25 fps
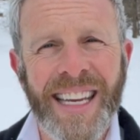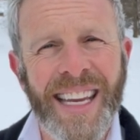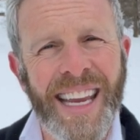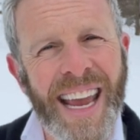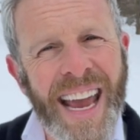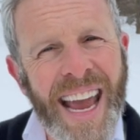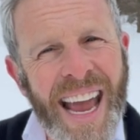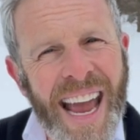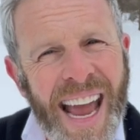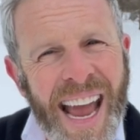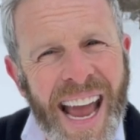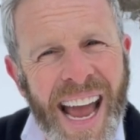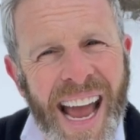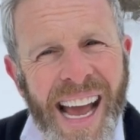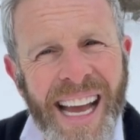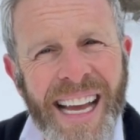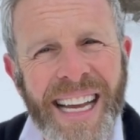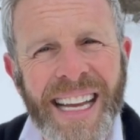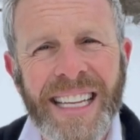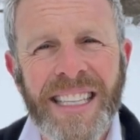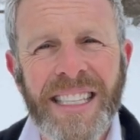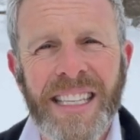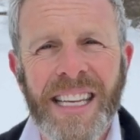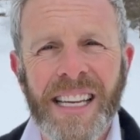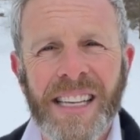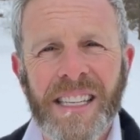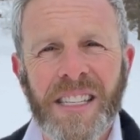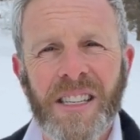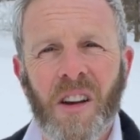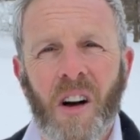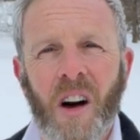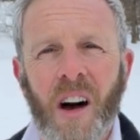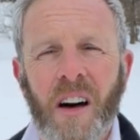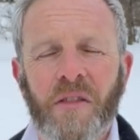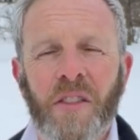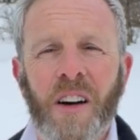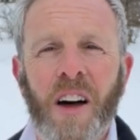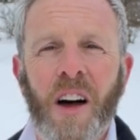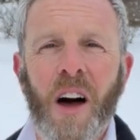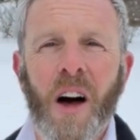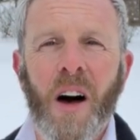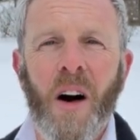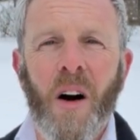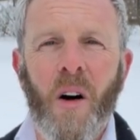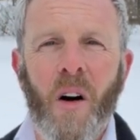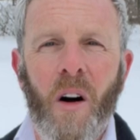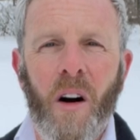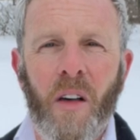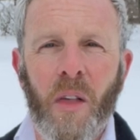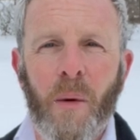Yeah, it ticks off
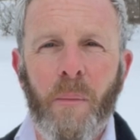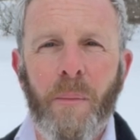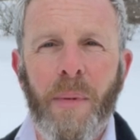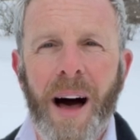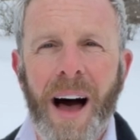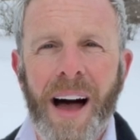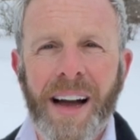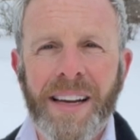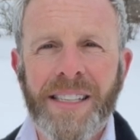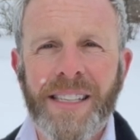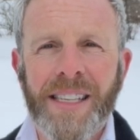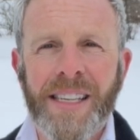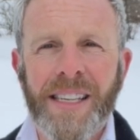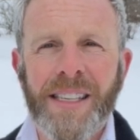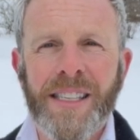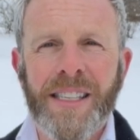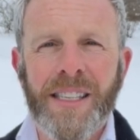all the boxes.